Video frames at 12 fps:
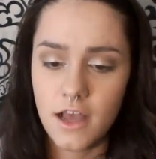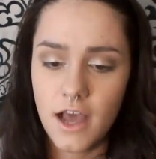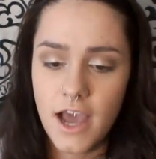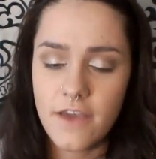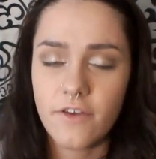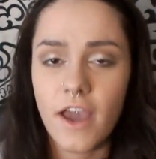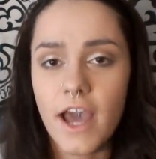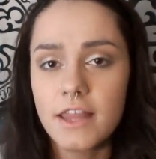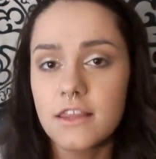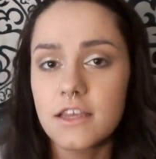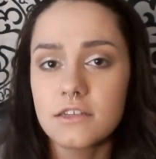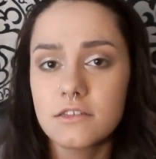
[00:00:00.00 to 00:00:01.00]
I've
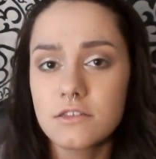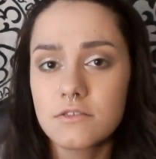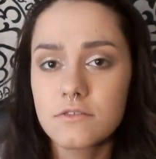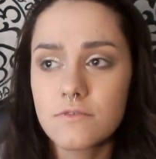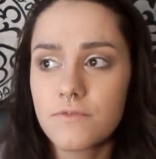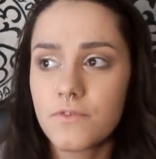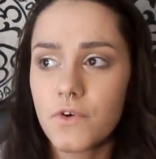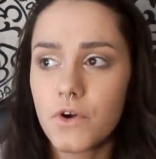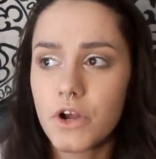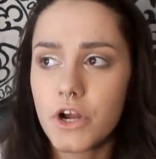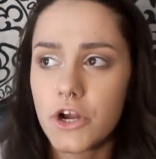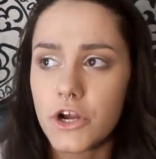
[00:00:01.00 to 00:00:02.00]
had this
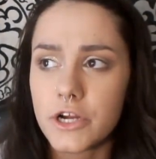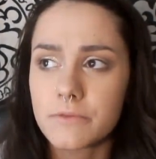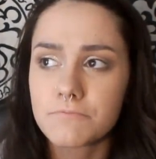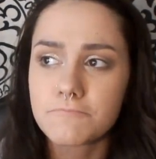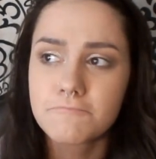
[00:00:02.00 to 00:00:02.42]
for